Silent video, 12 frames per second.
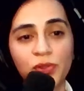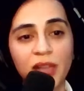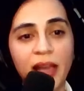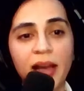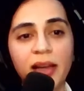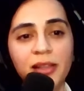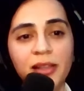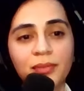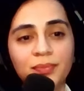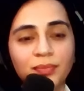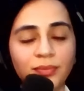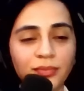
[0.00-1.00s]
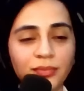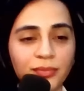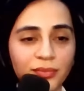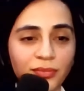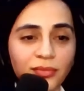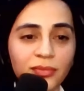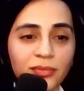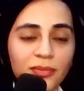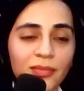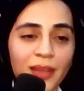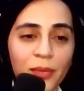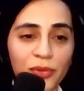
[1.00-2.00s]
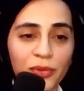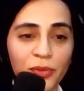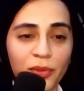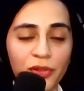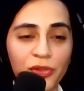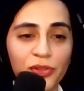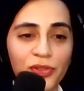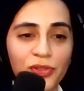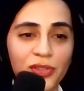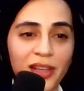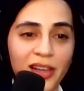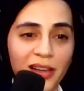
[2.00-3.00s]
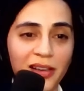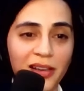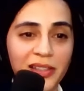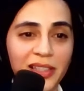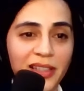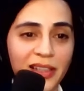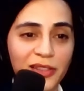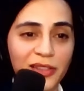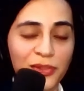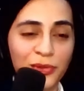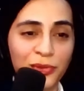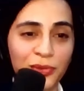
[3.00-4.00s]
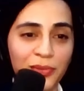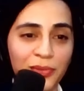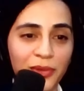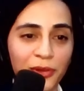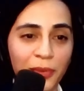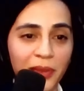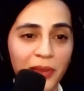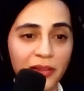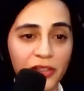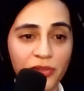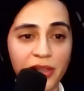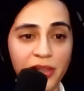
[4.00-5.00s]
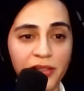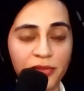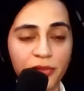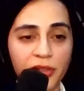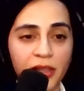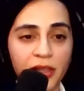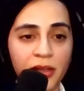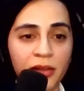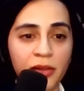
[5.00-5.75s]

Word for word: AI to produce content and to build a strategy for their